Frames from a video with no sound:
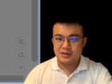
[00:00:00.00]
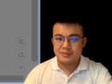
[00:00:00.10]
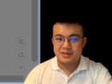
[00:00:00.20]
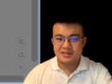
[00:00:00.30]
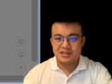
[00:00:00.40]
a new
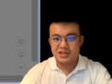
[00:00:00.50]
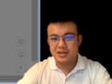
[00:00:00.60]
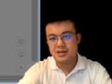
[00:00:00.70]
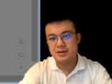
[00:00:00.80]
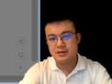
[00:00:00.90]

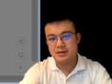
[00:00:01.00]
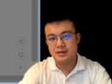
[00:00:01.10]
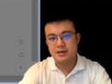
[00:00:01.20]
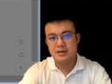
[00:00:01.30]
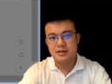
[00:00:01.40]
message,
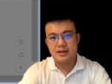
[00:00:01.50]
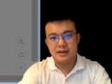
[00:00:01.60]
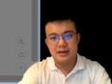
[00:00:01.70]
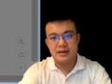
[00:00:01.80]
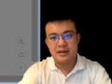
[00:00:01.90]

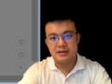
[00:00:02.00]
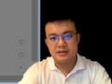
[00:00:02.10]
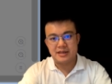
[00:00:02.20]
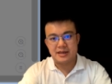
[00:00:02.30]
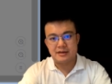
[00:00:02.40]

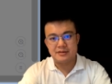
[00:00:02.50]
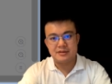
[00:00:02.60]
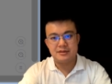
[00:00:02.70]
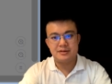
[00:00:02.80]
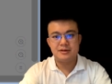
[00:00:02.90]
L
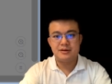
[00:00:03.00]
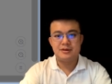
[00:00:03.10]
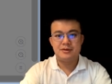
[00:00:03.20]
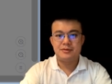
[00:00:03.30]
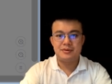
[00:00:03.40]
down,
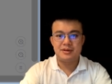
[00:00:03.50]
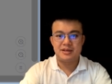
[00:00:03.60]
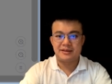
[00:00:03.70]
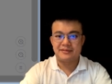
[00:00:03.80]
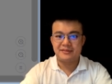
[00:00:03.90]

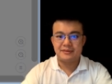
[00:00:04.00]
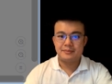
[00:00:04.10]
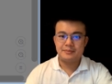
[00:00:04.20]
release.